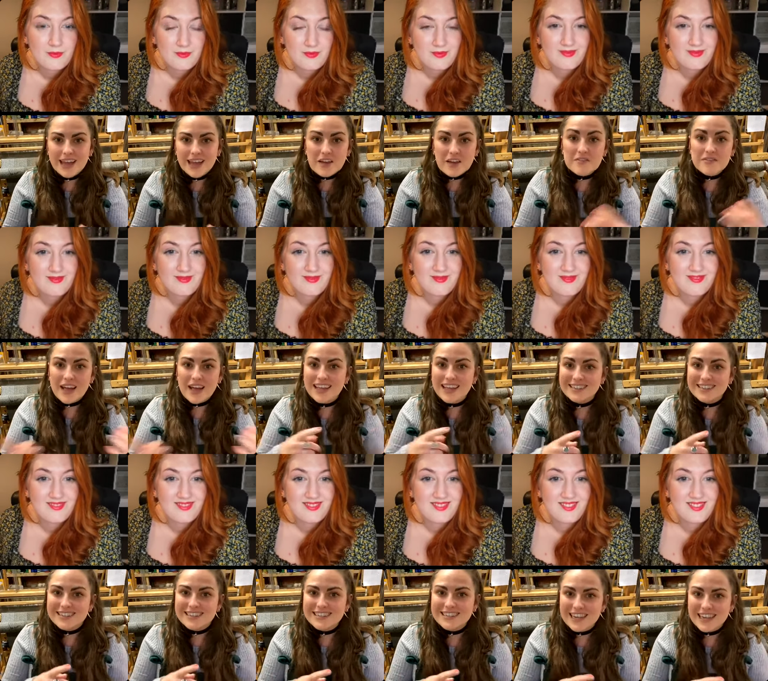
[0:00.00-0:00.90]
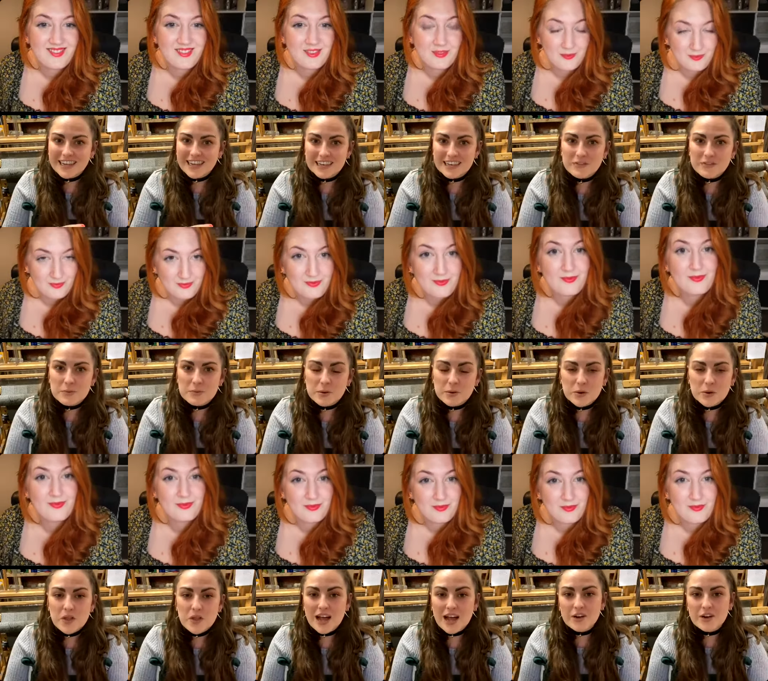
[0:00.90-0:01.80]
Speaker 1: event in
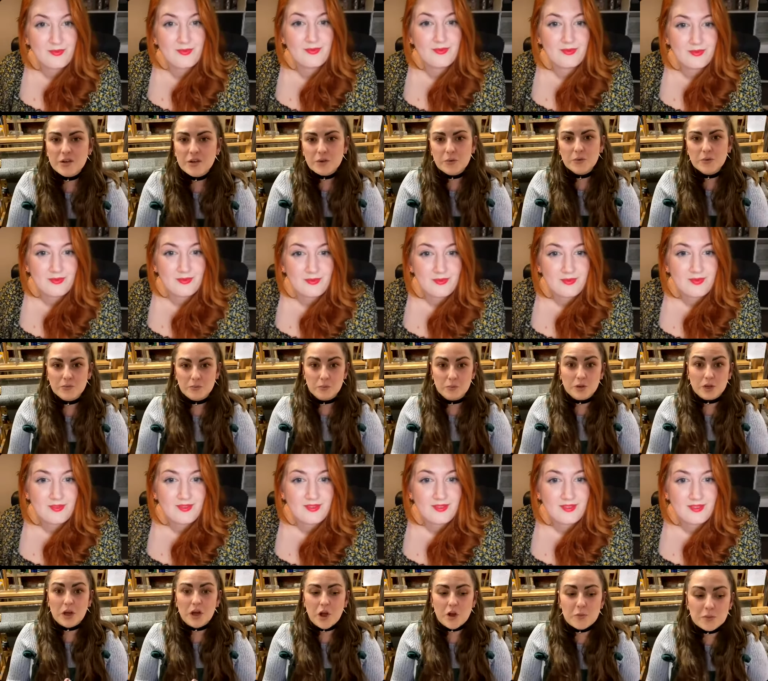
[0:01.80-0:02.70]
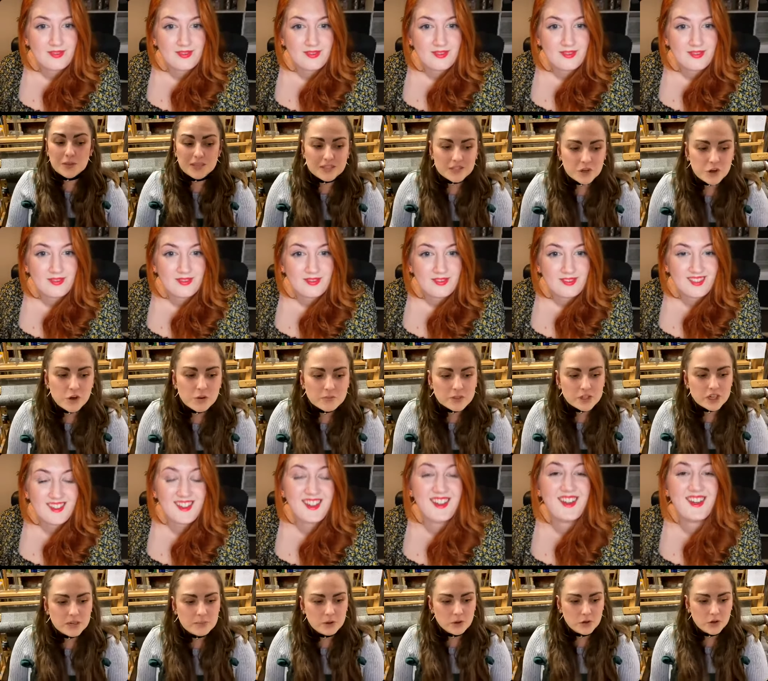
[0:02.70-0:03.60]
Liverpool that I know you were hoping to come
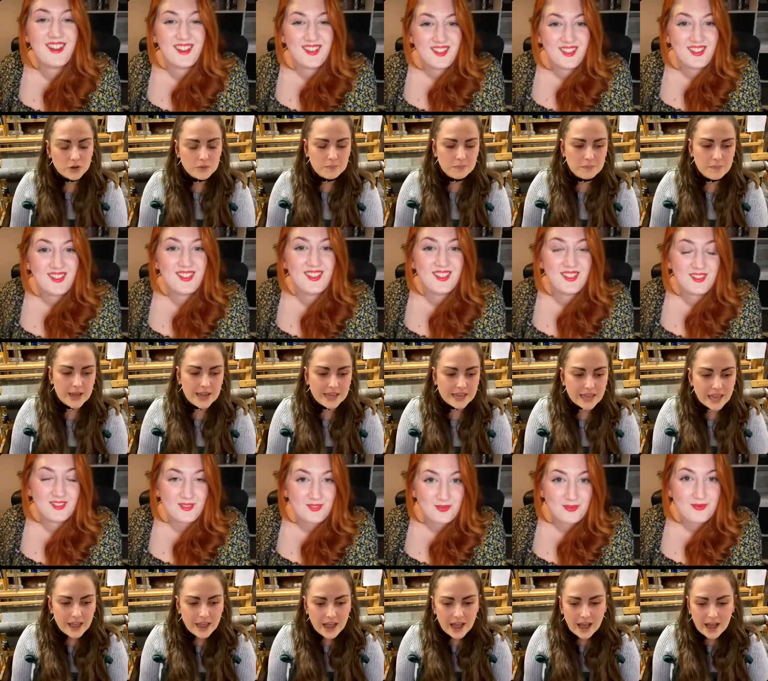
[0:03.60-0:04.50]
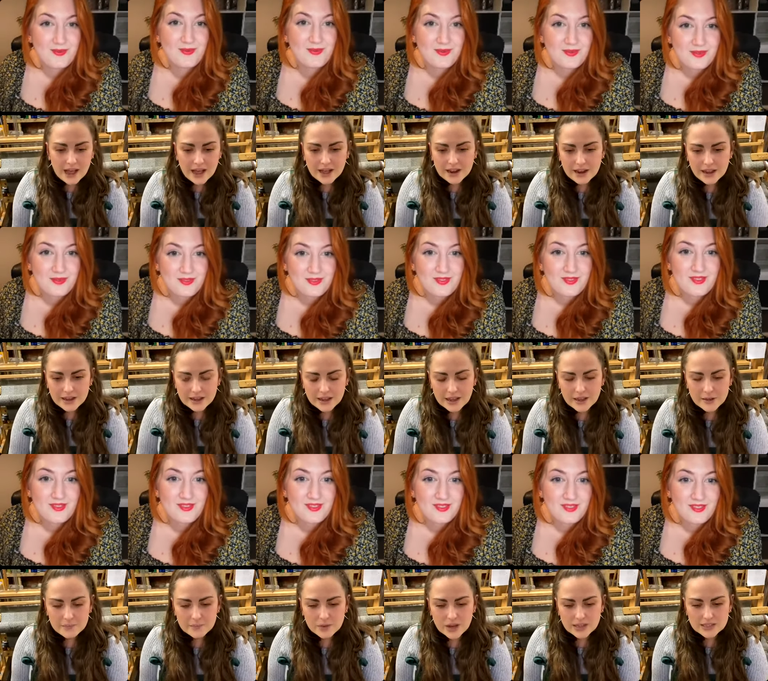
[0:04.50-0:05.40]
to but couldn't make. And I
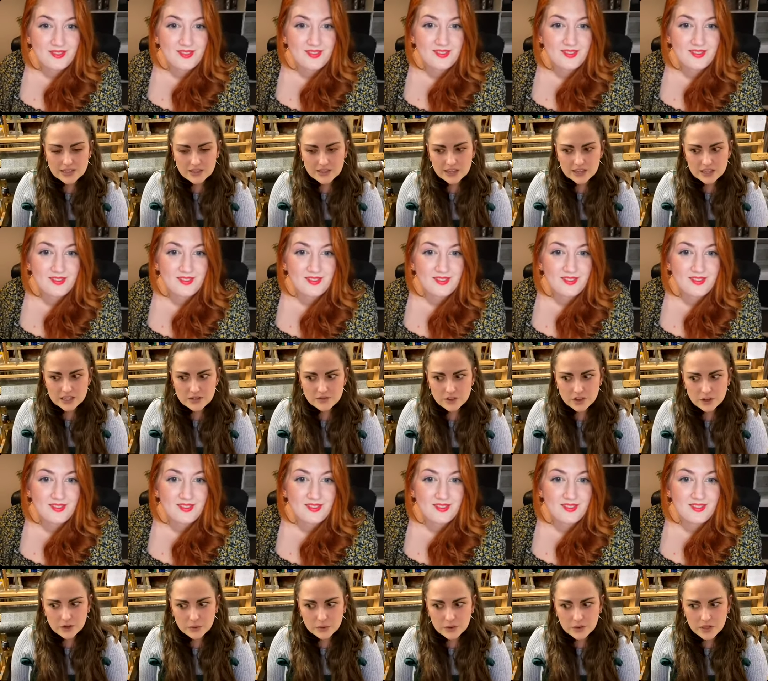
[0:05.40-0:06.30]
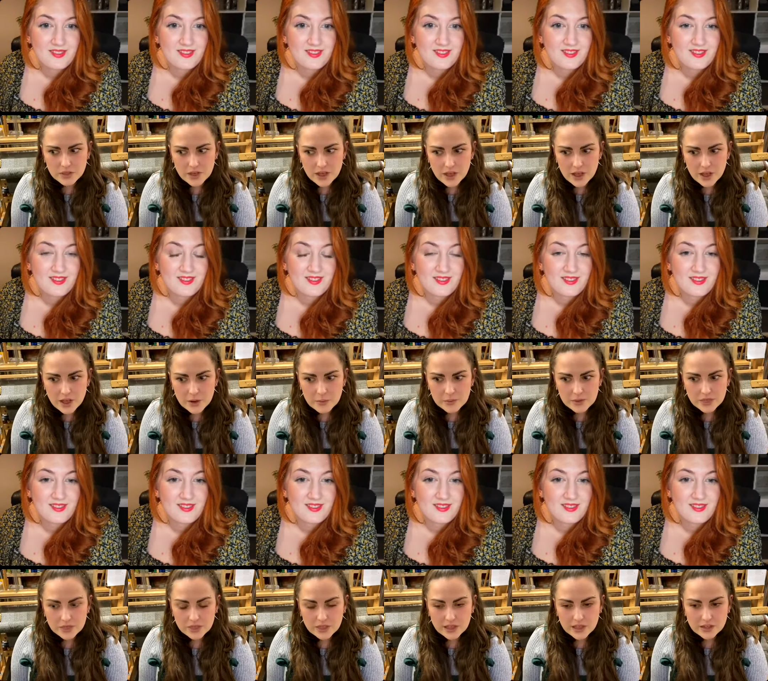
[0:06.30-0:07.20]
um, I did the interview with uh,
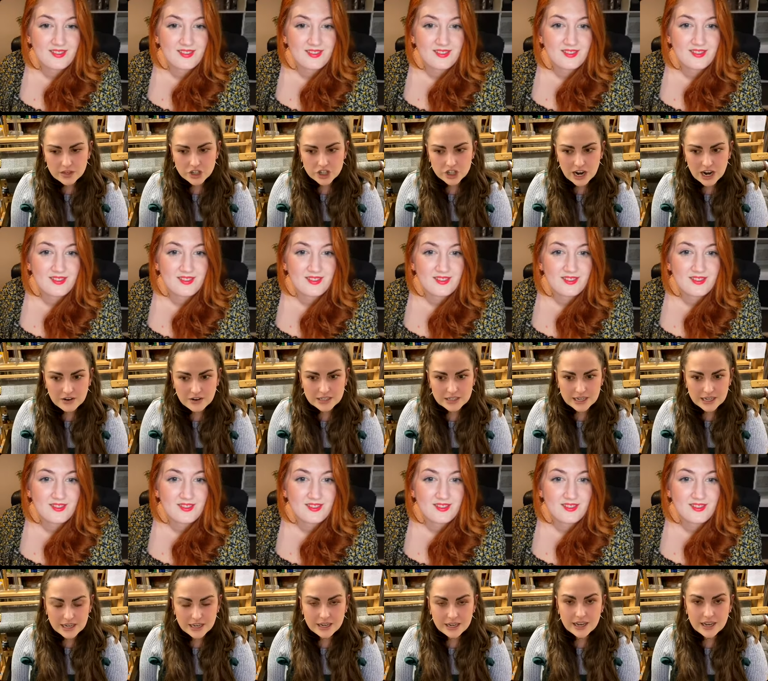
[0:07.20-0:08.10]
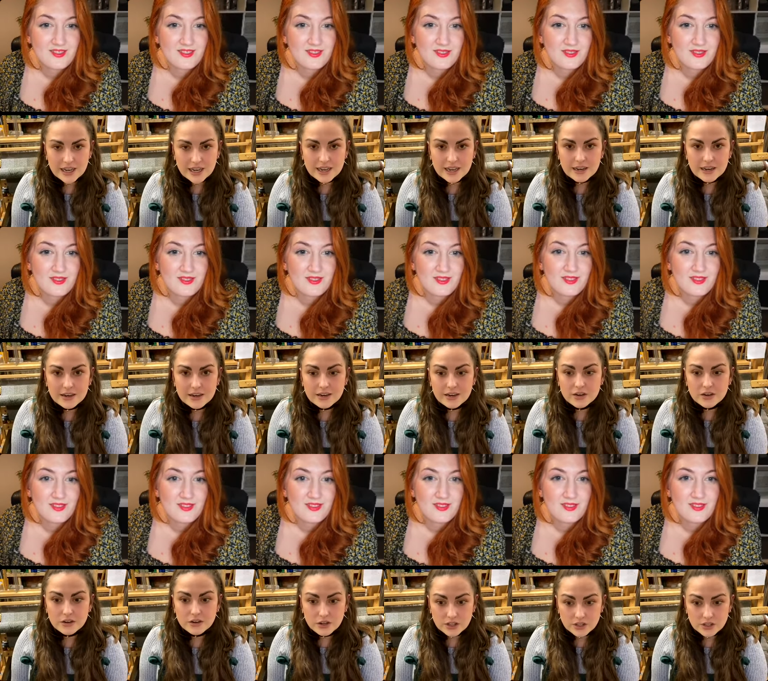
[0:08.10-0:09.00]
with the charity in
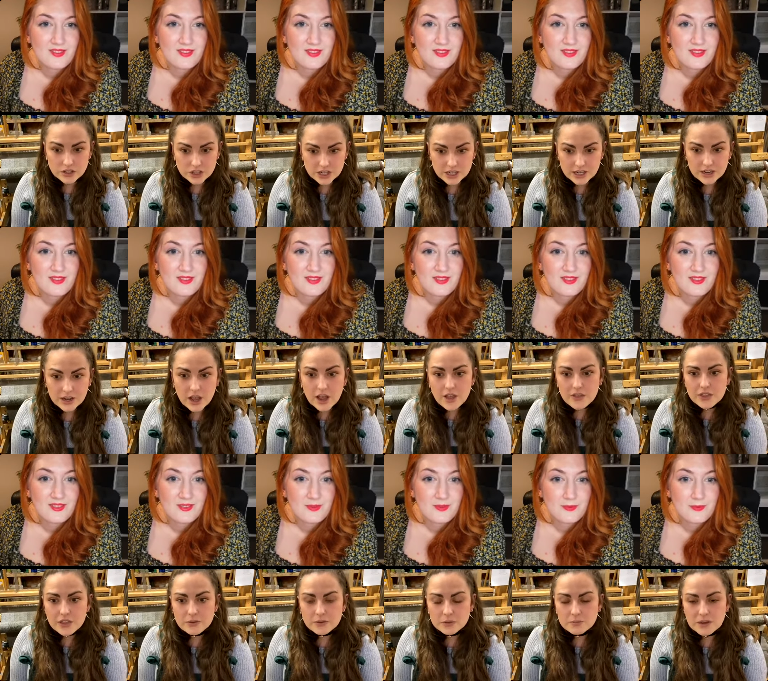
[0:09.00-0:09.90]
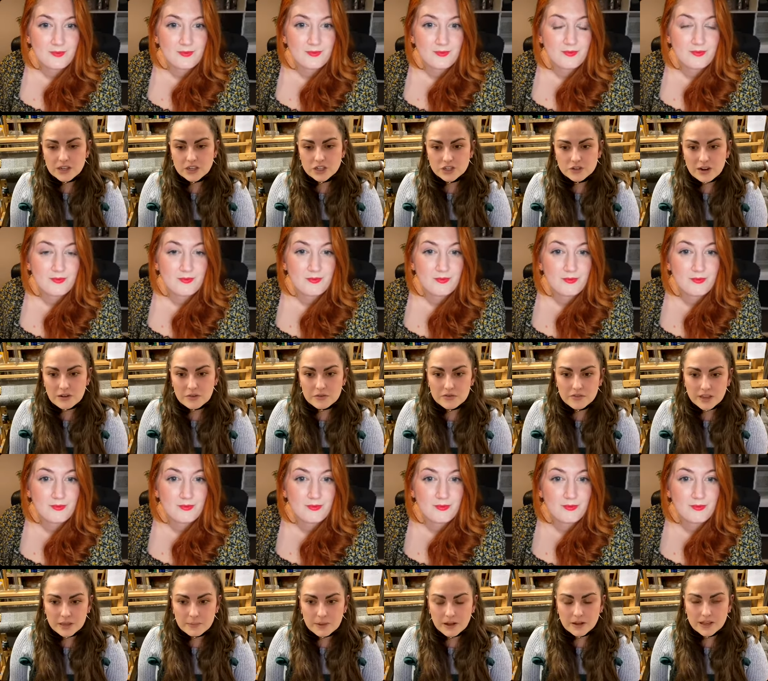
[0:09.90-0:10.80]
London that was based around
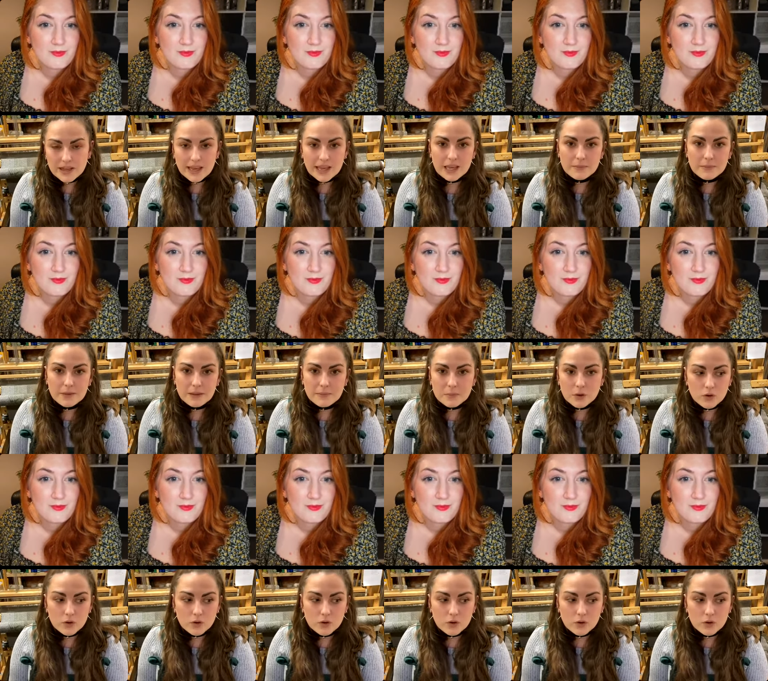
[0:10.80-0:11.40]
female gaming, but